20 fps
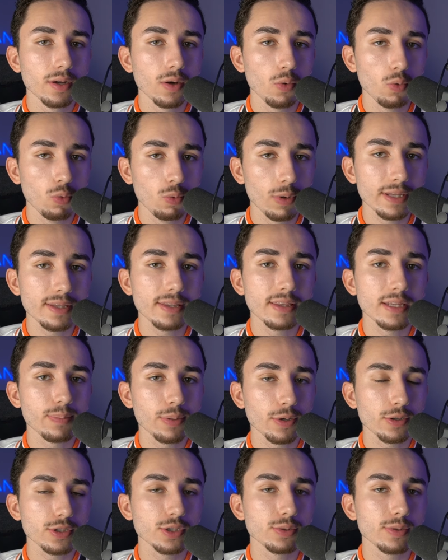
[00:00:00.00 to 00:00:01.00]
with the
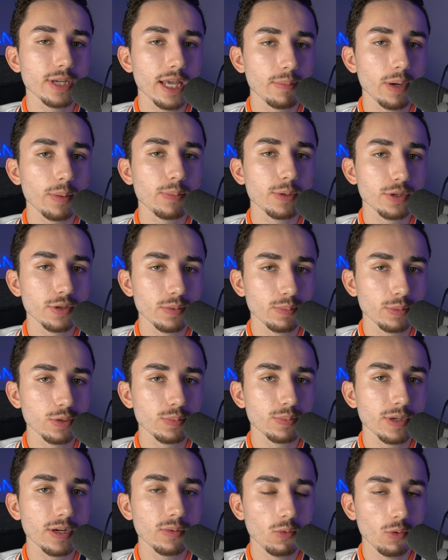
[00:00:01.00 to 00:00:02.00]
person who came up with your
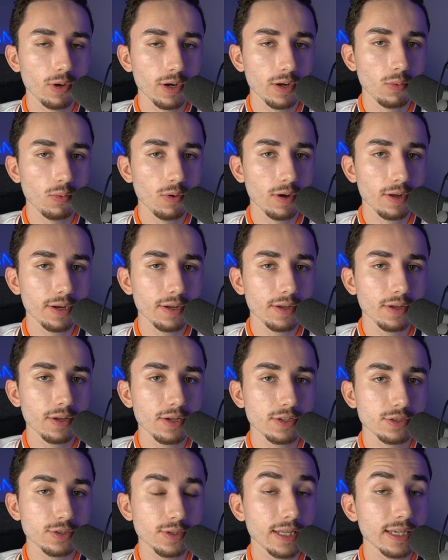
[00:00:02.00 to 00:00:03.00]
blueprint one-on-one
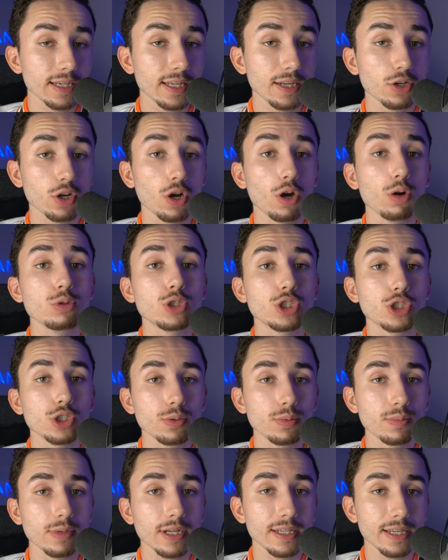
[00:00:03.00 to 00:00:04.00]
so they can coach
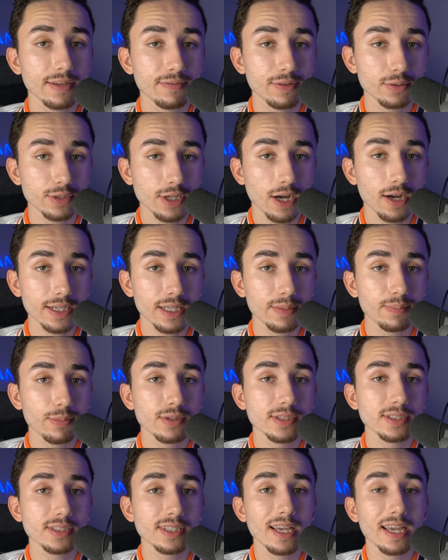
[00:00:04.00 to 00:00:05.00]
you and give you talking
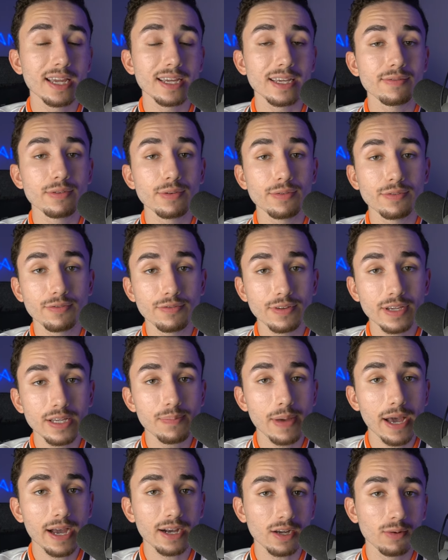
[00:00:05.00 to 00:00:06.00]
points and give you
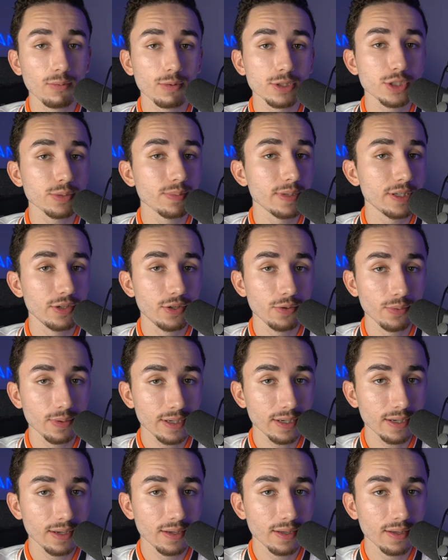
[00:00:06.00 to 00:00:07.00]
feedback on what you've been
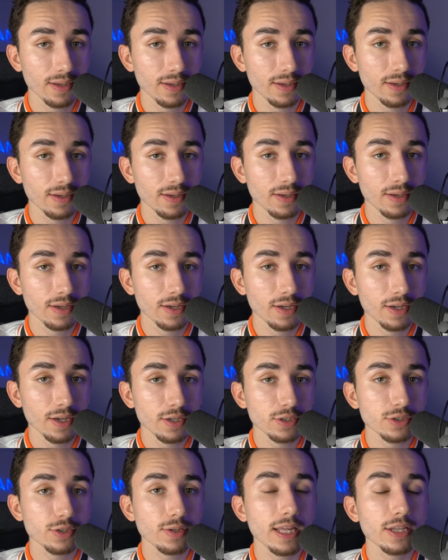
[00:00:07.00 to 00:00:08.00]
doing
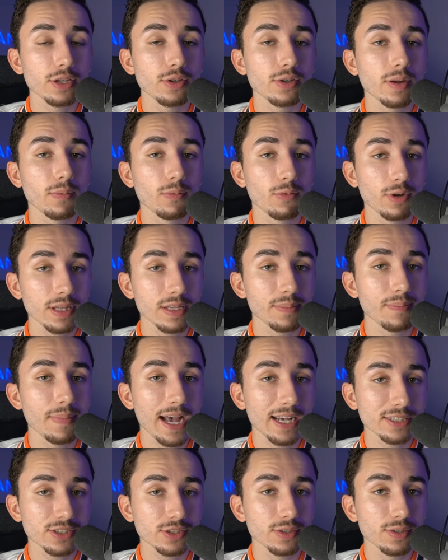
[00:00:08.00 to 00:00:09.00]
so that you can really
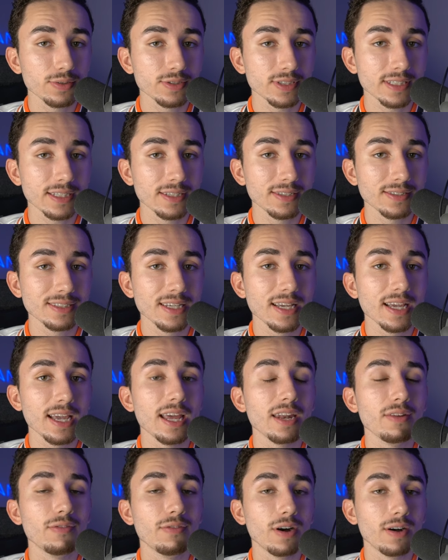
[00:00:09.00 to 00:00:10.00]
master those skills
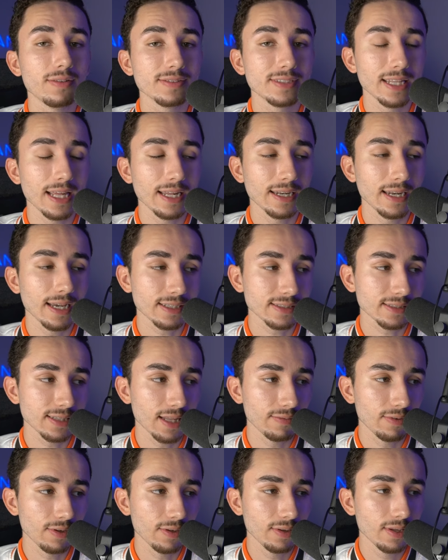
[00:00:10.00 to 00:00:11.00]
and evolve to that next
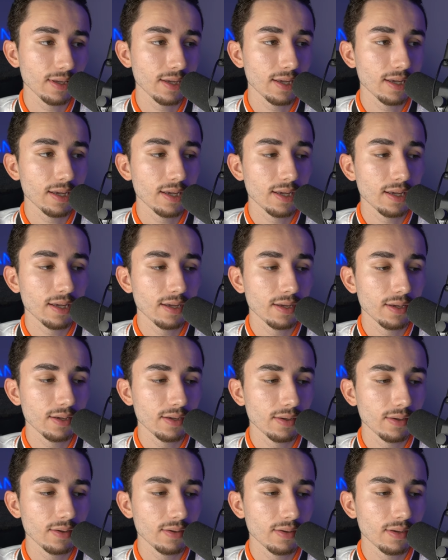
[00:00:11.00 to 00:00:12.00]
level.
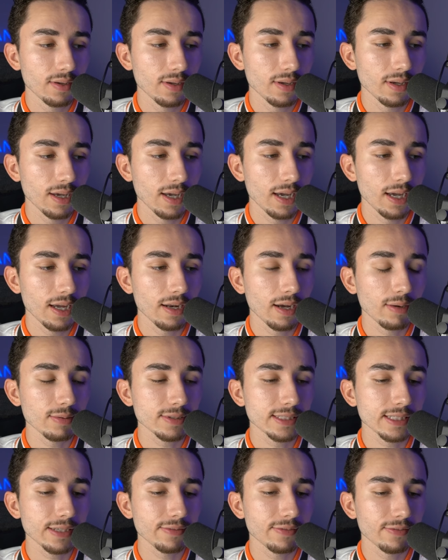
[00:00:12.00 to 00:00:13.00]
And I would
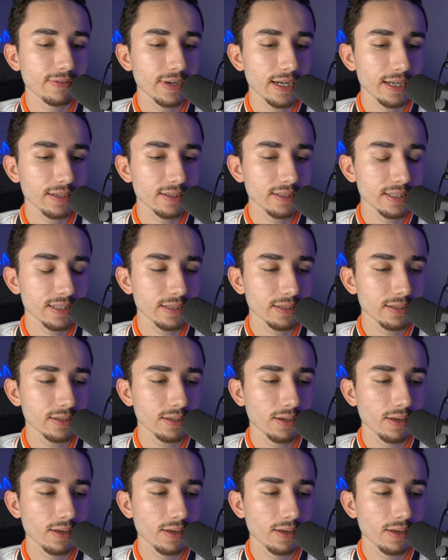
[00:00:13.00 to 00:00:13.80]
say finally,